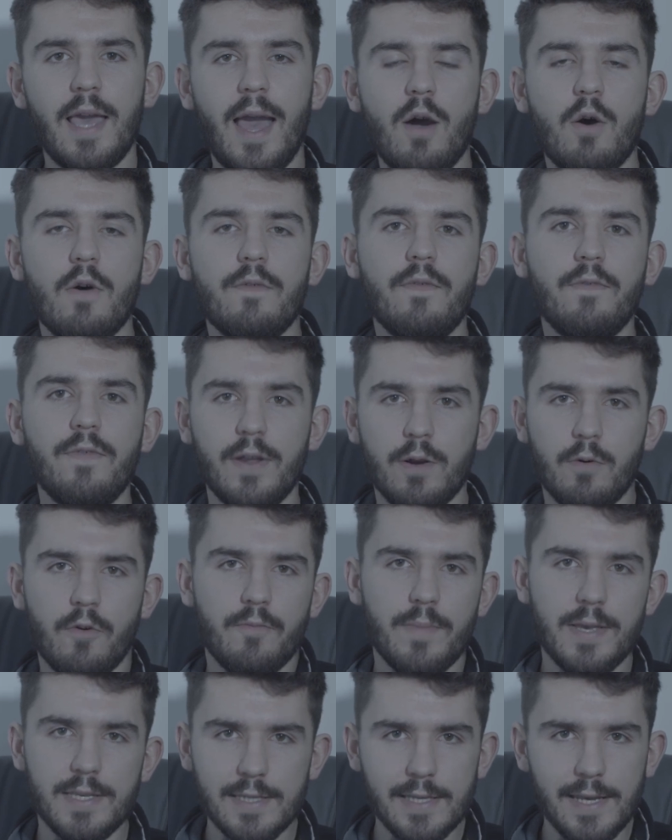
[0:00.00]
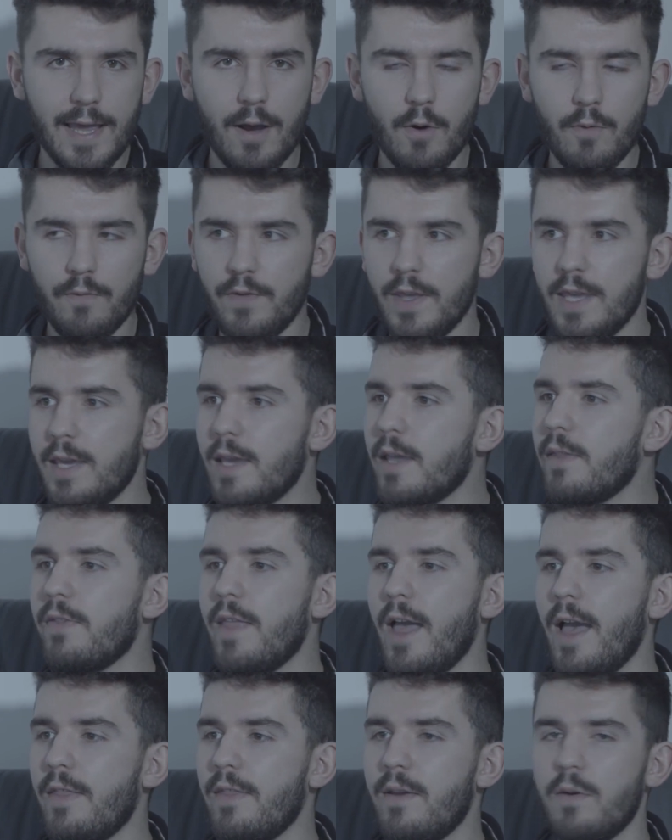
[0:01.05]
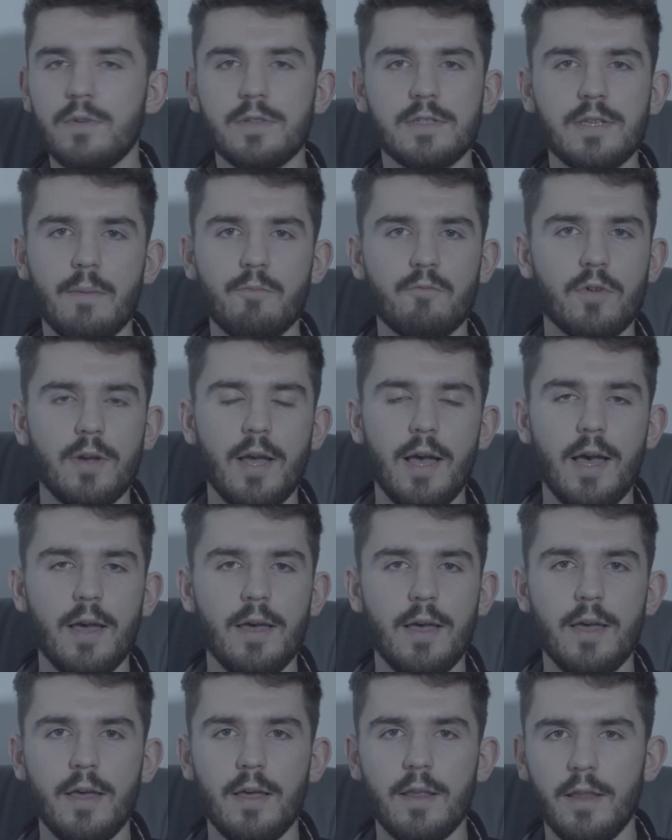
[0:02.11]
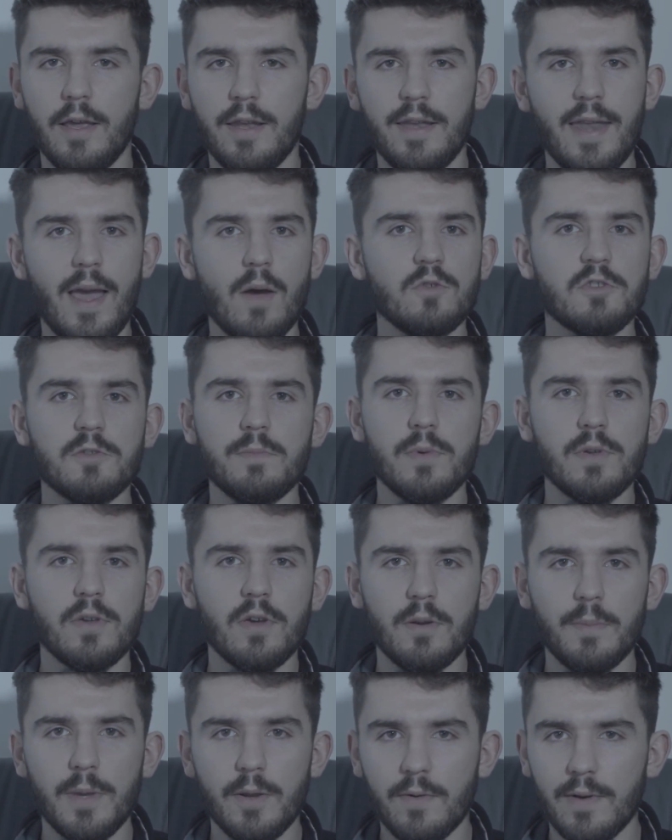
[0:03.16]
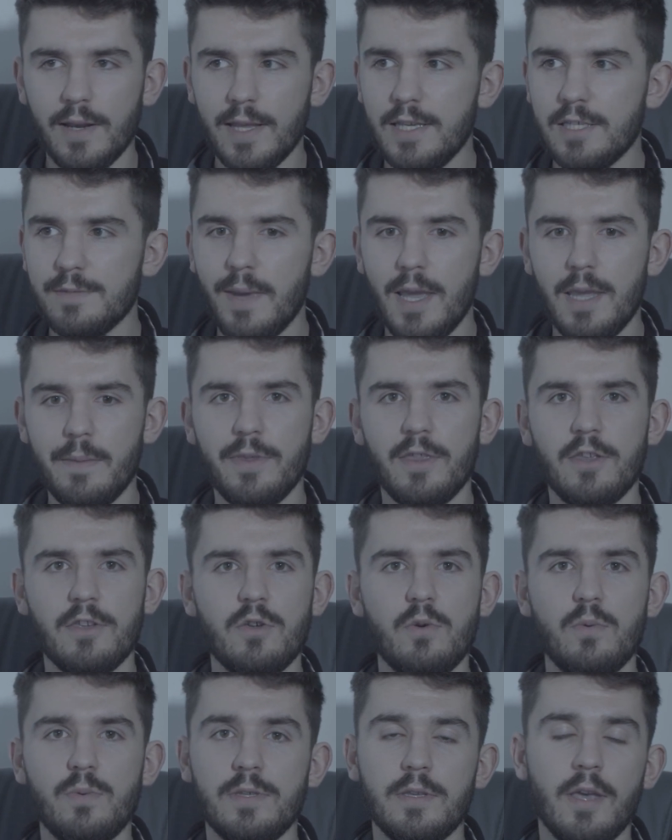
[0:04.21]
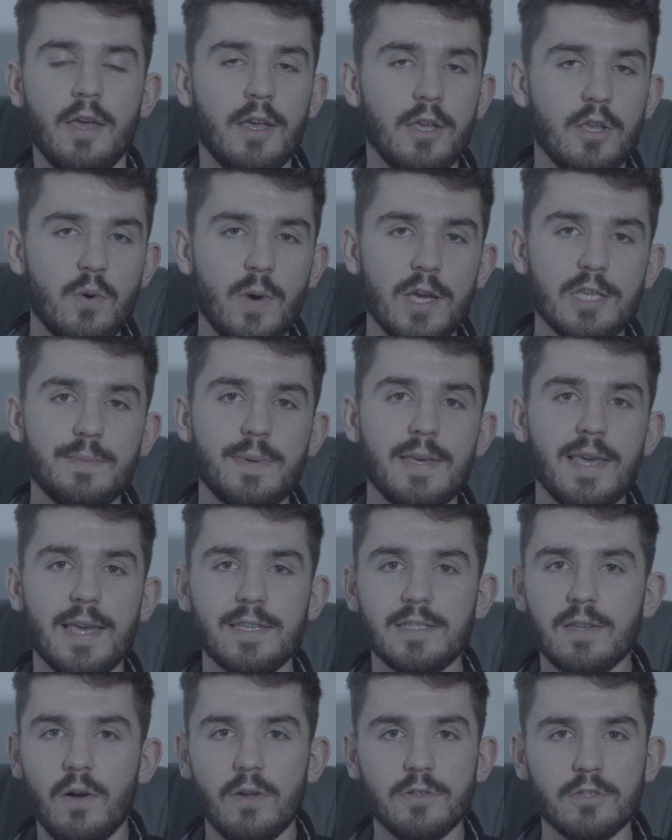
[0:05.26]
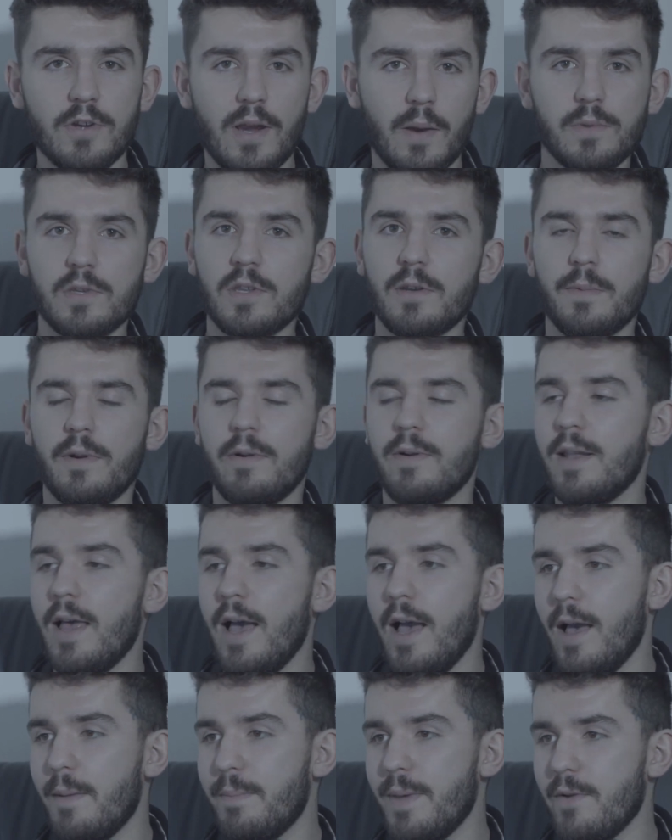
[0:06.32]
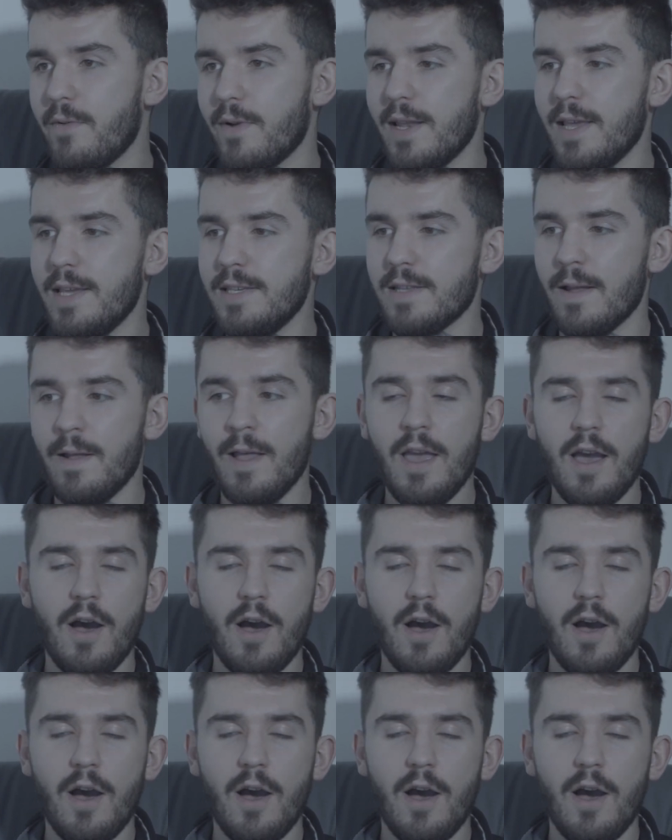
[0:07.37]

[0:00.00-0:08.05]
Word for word: out of fear of missing out, thinking that there was some uh, uh, announcement going to be released, maybe the USPS contract was going to be, uh, be, released.